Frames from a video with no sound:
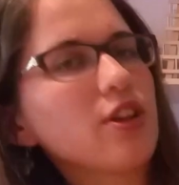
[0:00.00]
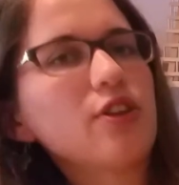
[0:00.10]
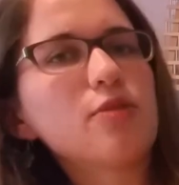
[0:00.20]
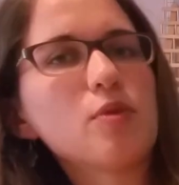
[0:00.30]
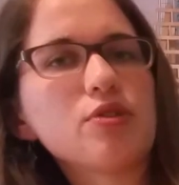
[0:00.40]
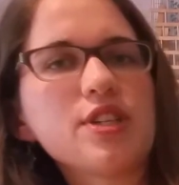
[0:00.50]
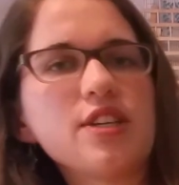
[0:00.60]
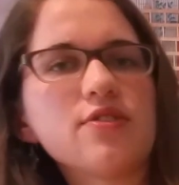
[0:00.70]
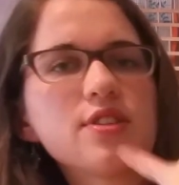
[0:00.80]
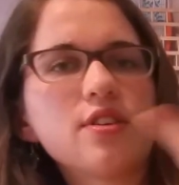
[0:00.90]
little
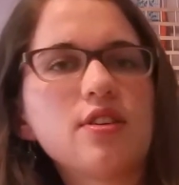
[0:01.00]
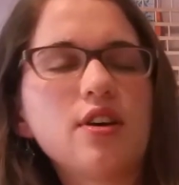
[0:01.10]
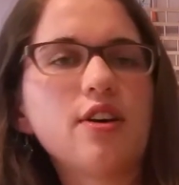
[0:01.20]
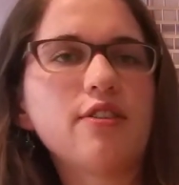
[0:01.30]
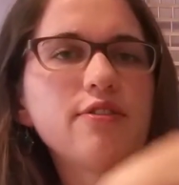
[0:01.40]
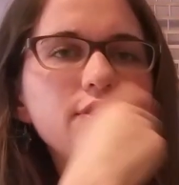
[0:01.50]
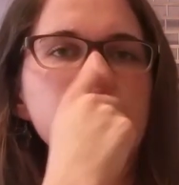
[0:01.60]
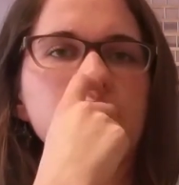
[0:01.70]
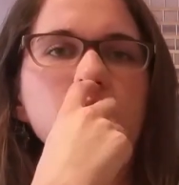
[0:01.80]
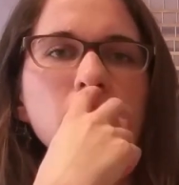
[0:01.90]
motifs of
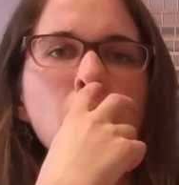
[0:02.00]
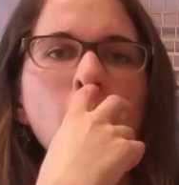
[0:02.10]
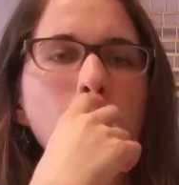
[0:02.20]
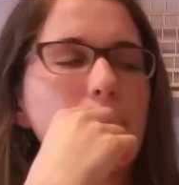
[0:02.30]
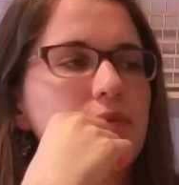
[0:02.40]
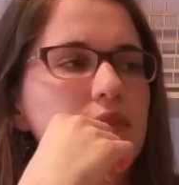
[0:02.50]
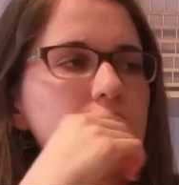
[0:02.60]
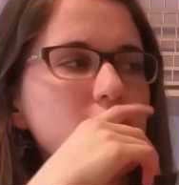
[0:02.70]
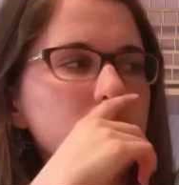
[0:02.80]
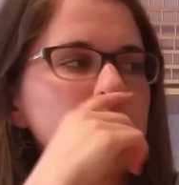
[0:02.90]
different
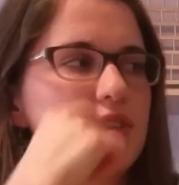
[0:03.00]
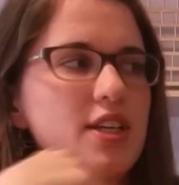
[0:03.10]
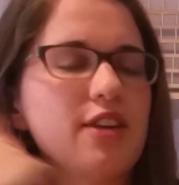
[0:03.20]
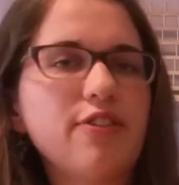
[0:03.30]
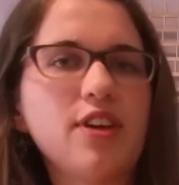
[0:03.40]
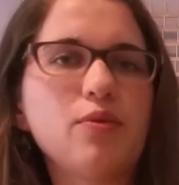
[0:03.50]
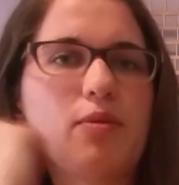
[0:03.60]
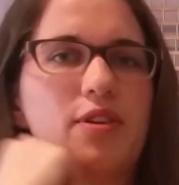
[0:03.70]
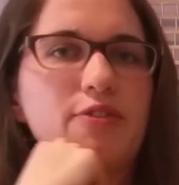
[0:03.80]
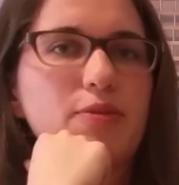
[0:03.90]
significant
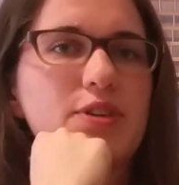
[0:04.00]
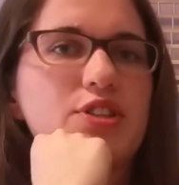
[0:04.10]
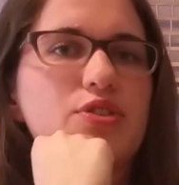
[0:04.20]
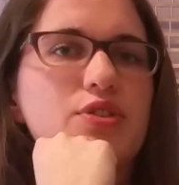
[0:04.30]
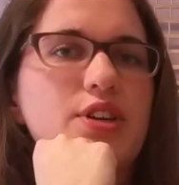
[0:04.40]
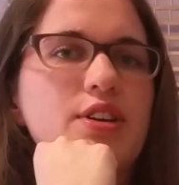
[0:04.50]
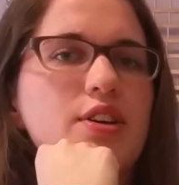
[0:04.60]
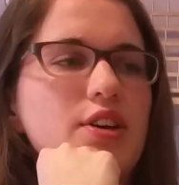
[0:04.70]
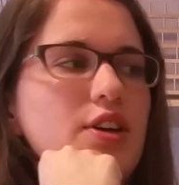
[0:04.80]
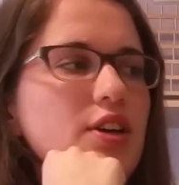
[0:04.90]
women from history
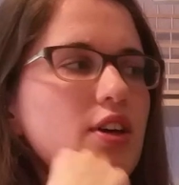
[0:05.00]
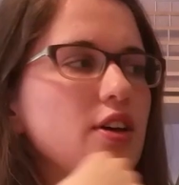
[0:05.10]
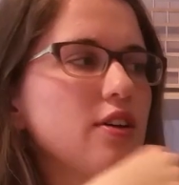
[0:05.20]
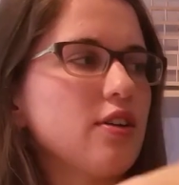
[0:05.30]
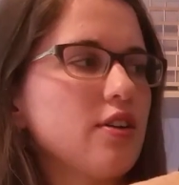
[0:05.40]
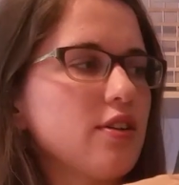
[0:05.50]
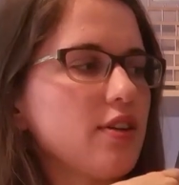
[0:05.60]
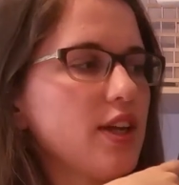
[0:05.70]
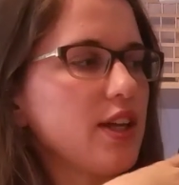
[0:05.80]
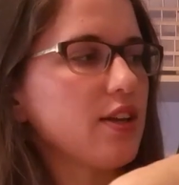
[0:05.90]

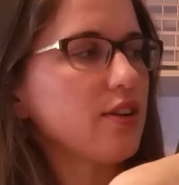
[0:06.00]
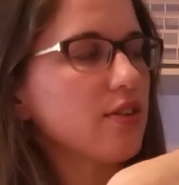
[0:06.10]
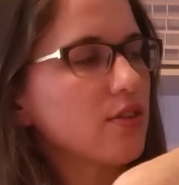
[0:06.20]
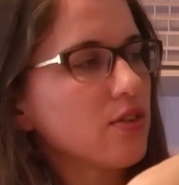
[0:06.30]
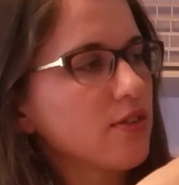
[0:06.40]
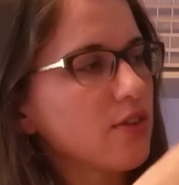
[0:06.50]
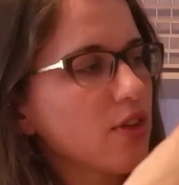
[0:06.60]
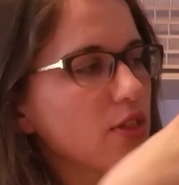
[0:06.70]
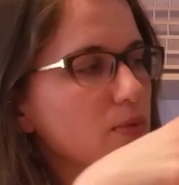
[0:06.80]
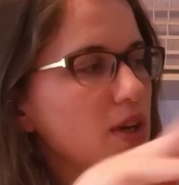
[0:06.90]
in
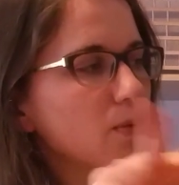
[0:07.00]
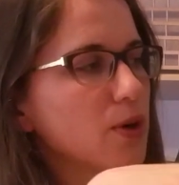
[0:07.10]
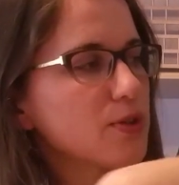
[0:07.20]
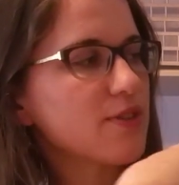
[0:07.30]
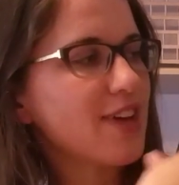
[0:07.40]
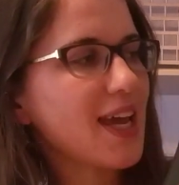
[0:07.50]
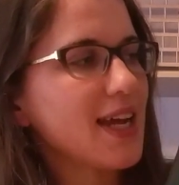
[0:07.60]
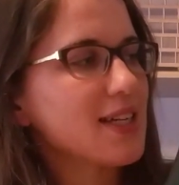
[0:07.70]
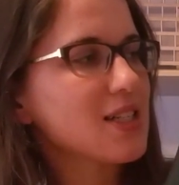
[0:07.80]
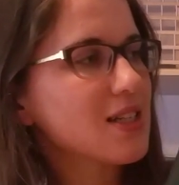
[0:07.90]
3 rows of
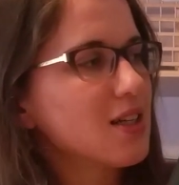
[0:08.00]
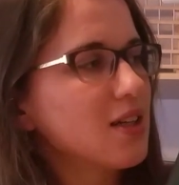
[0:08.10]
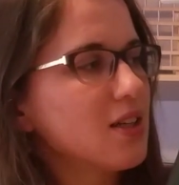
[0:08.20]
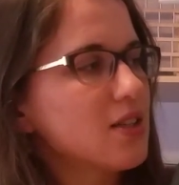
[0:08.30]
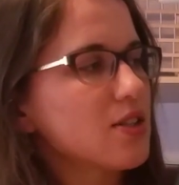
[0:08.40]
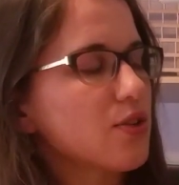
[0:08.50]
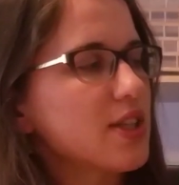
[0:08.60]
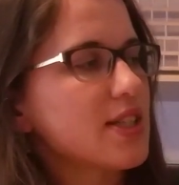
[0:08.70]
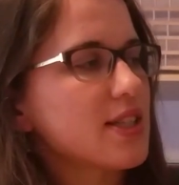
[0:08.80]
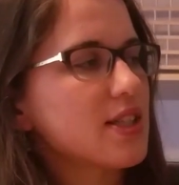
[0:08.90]
8. So
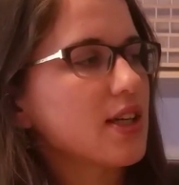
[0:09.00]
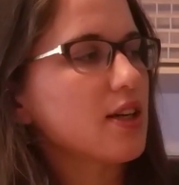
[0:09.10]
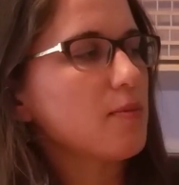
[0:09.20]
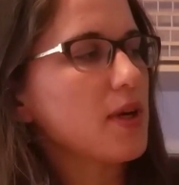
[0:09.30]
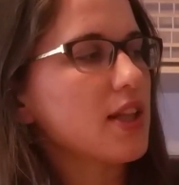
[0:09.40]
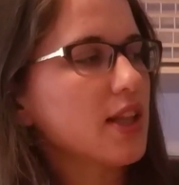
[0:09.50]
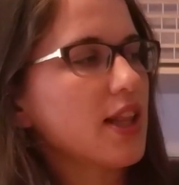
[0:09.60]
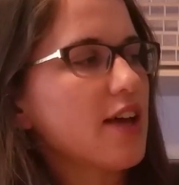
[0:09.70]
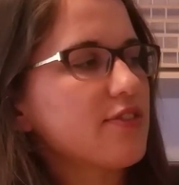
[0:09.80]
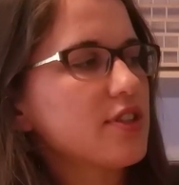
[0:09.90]
this is going to be the
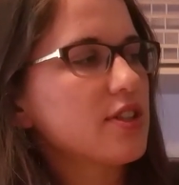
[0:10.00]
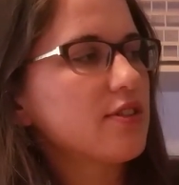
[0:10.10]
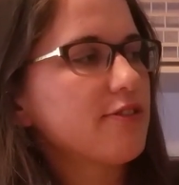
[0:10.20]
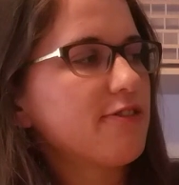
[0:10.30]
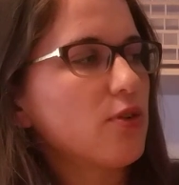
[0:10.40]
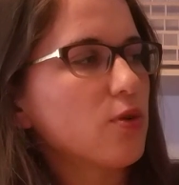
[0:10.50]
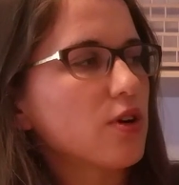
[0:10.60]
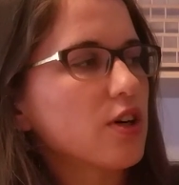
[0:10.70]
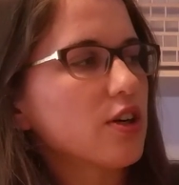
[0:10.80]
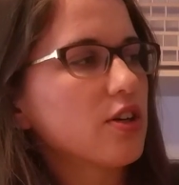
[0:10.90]
left
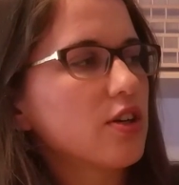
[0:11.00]
4